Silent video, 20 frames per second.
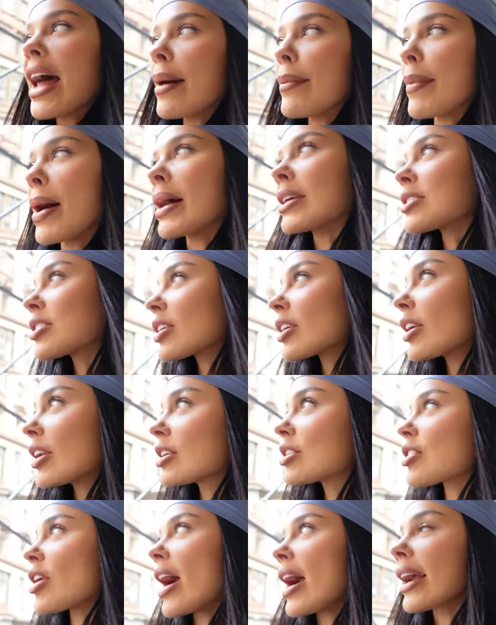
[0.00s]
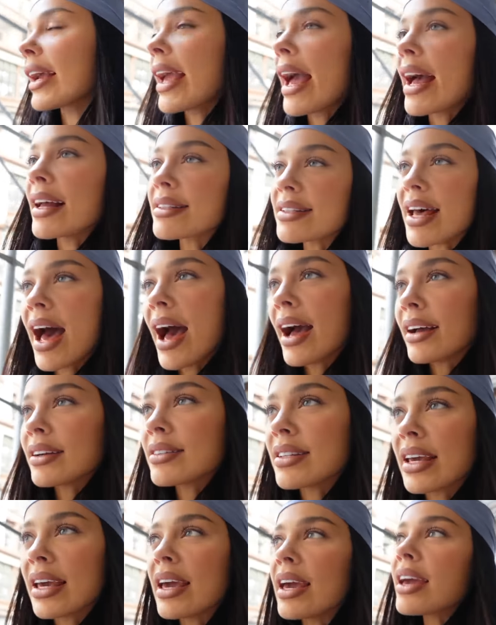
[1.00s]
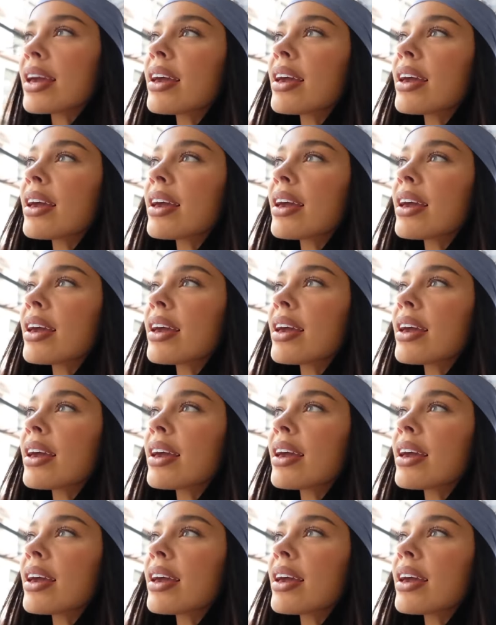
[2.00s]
I'm actually going to try and get a taxi